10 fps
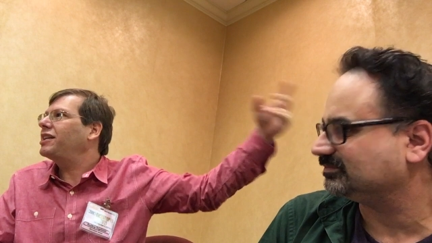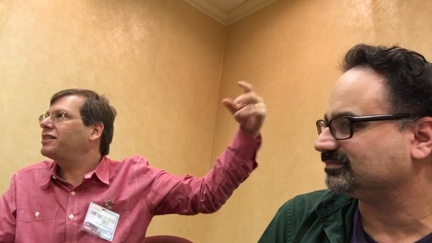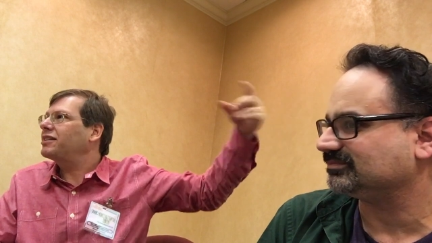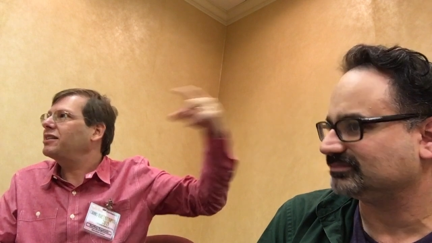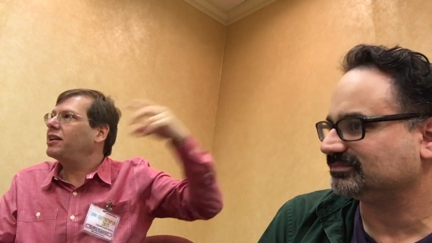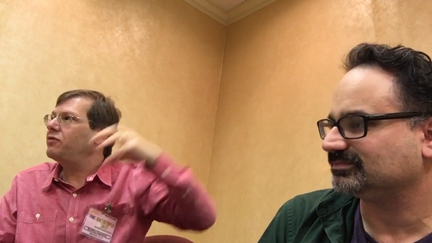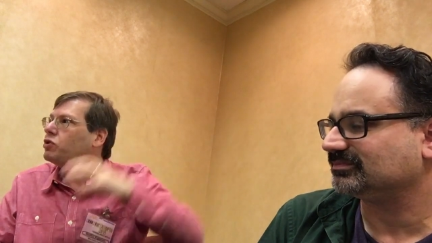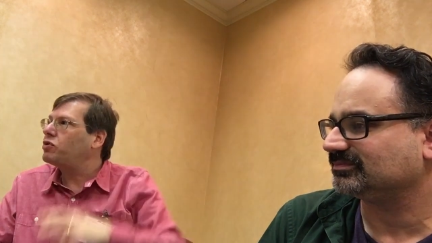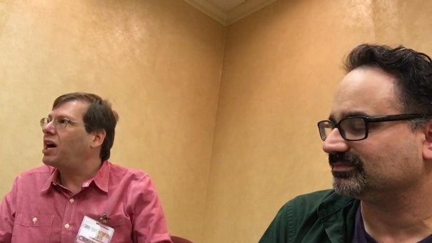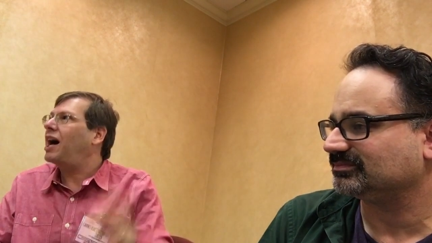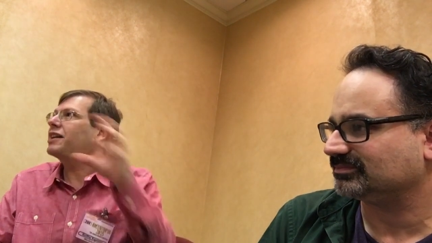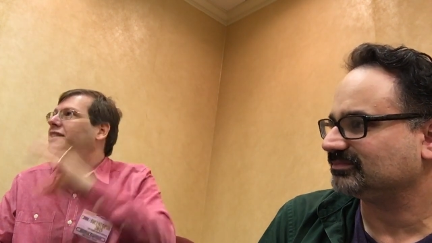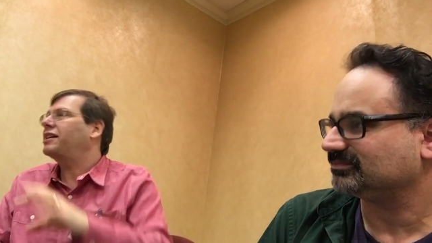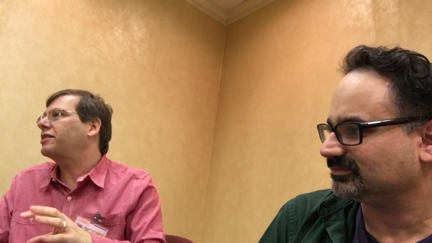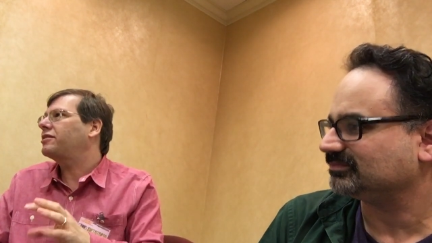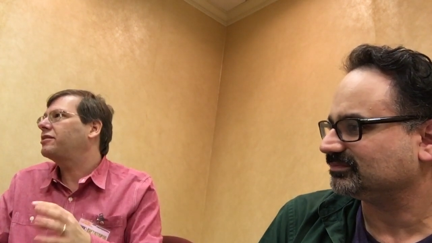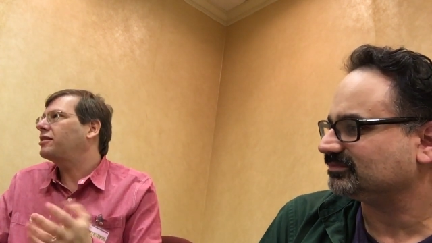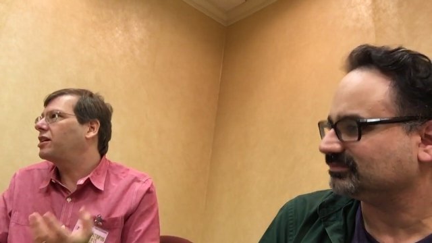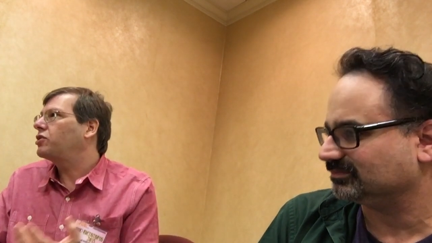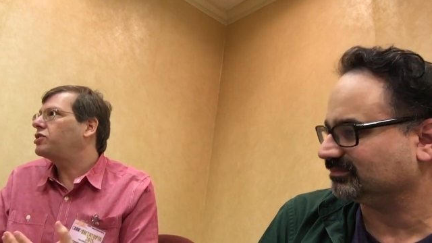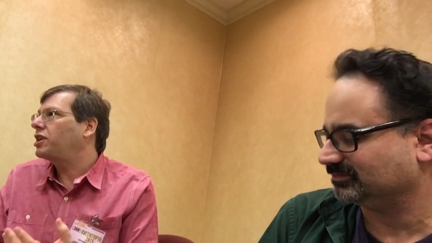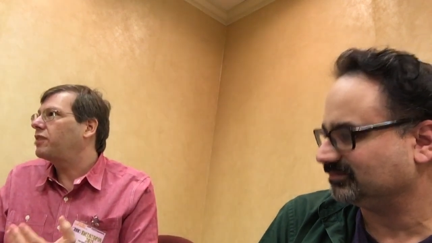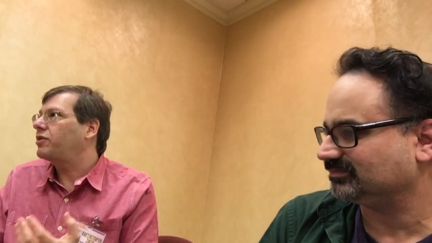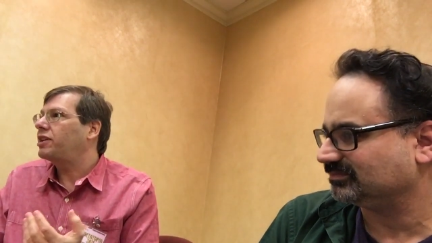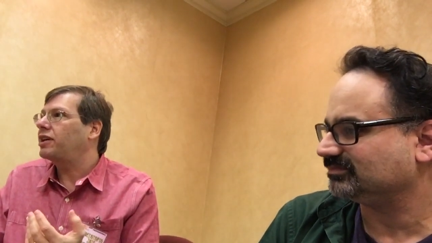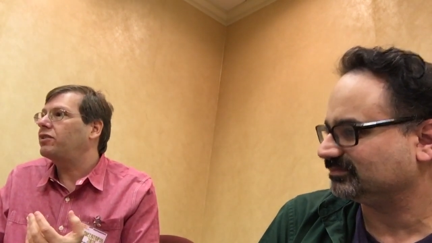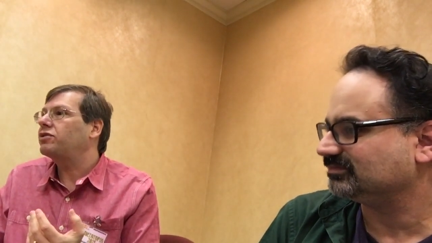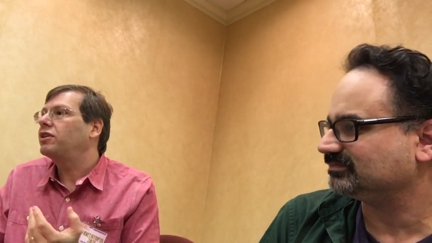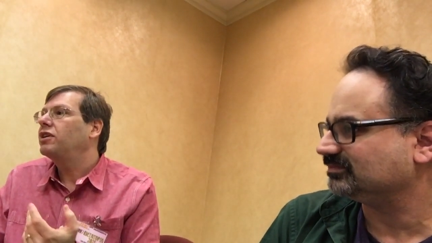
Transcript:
Speaker 1: it doesn't give you context to understand everything else.